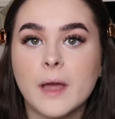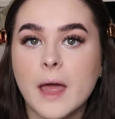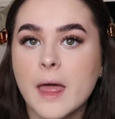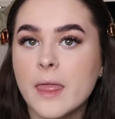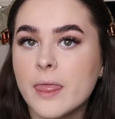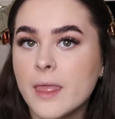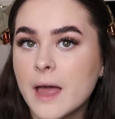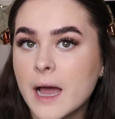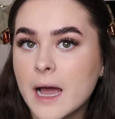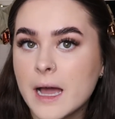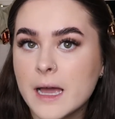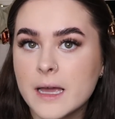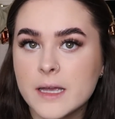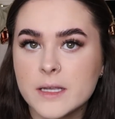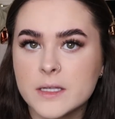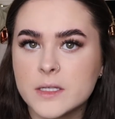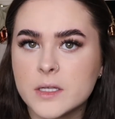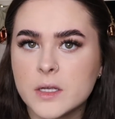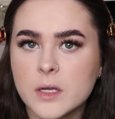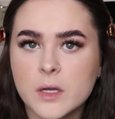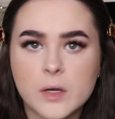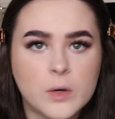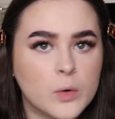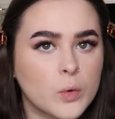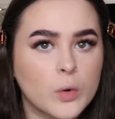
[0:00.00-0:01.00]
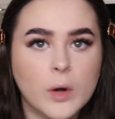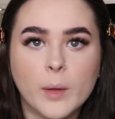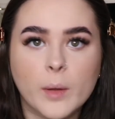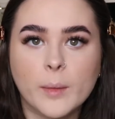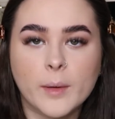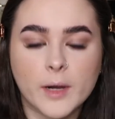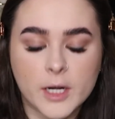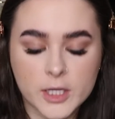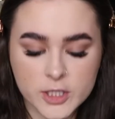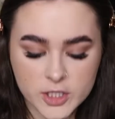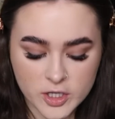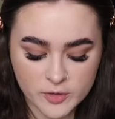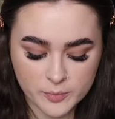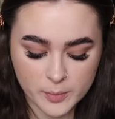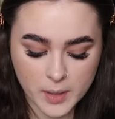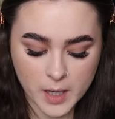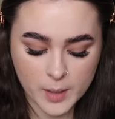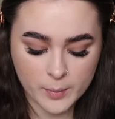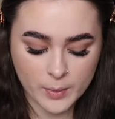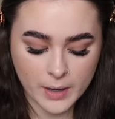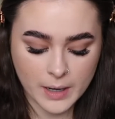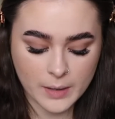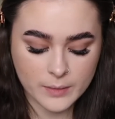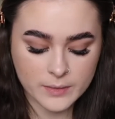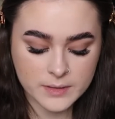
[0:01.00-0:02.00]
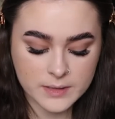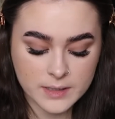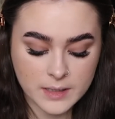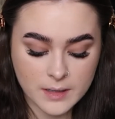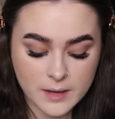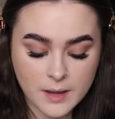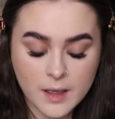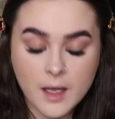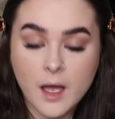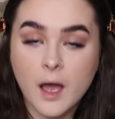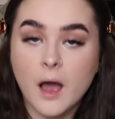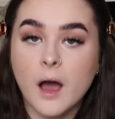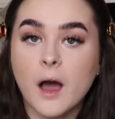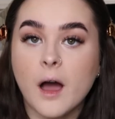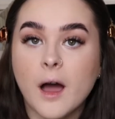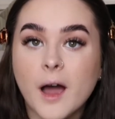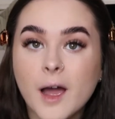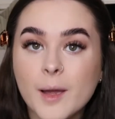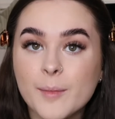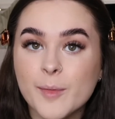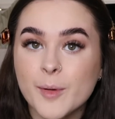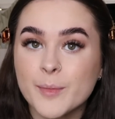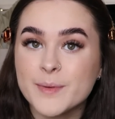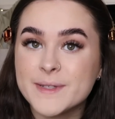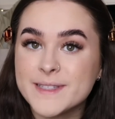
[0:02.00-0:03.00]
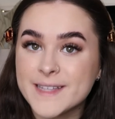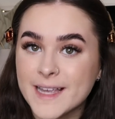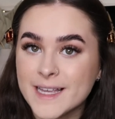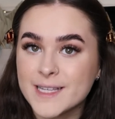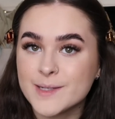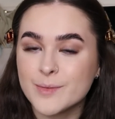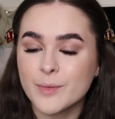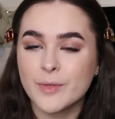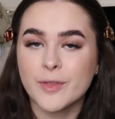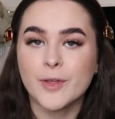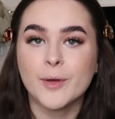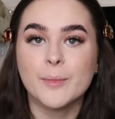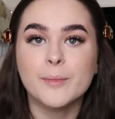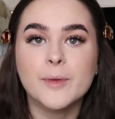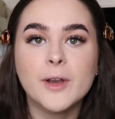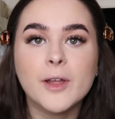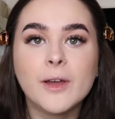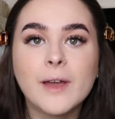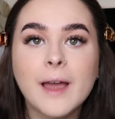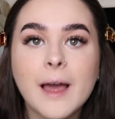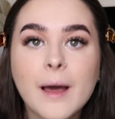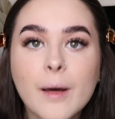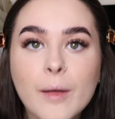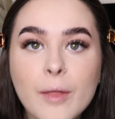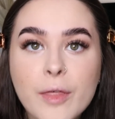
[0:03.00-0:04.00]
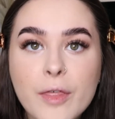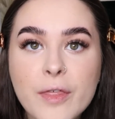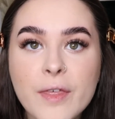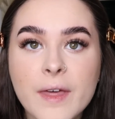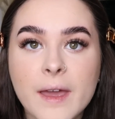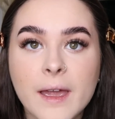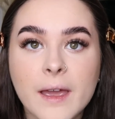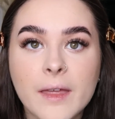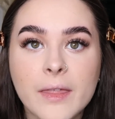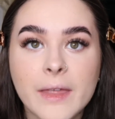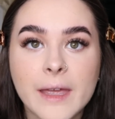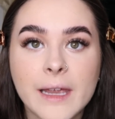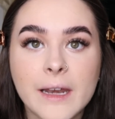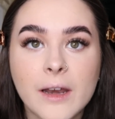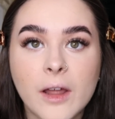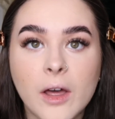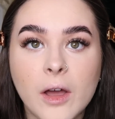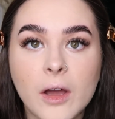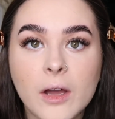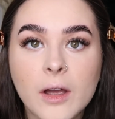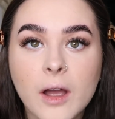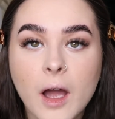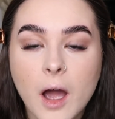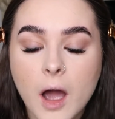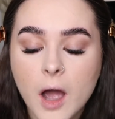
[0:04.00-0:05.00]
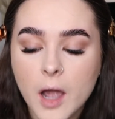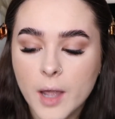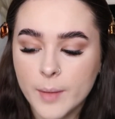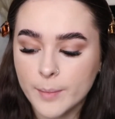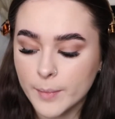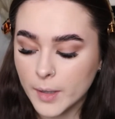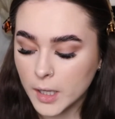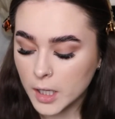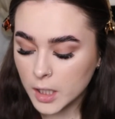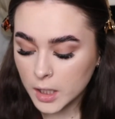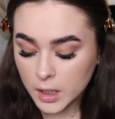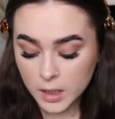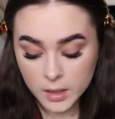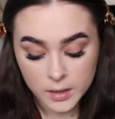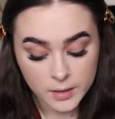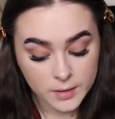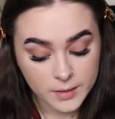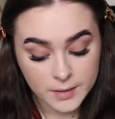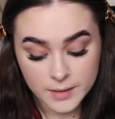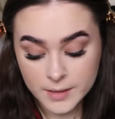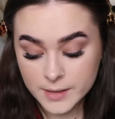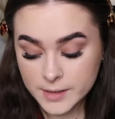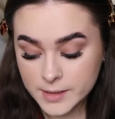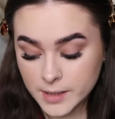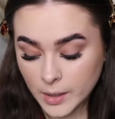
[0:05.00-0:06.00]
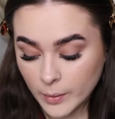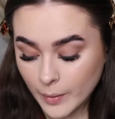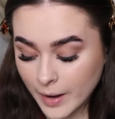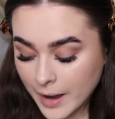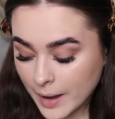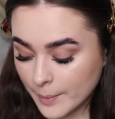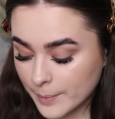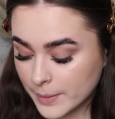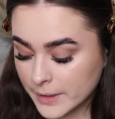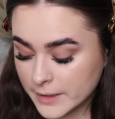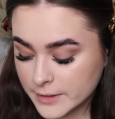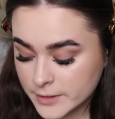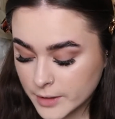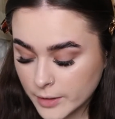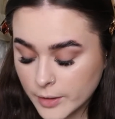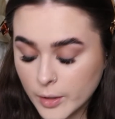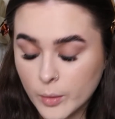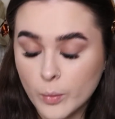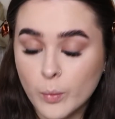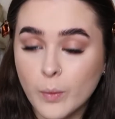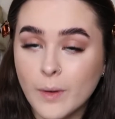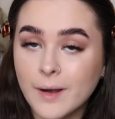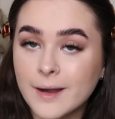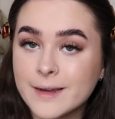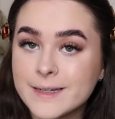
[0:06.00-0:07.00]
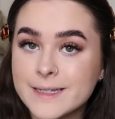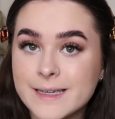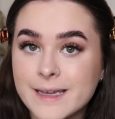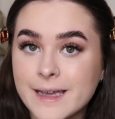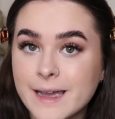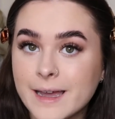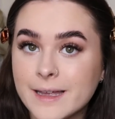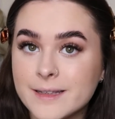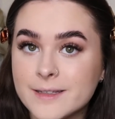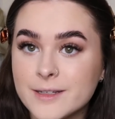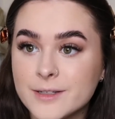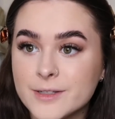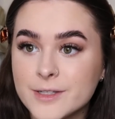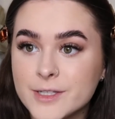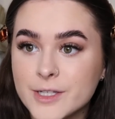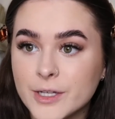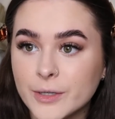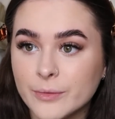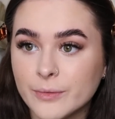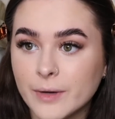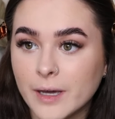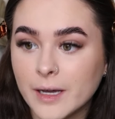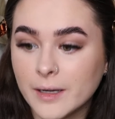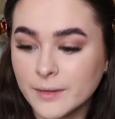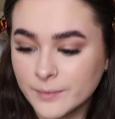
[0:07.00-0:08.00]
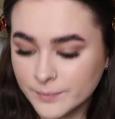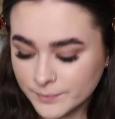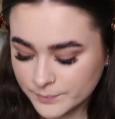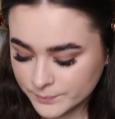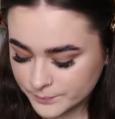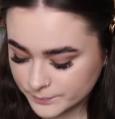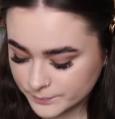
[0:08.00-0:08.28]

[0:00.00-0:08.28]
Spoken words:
And that is all I'm going to do with my eyebrows. I'm obsessed with them. Look how thick they look. I'm so happy, don't know why I didn't get it done sooner.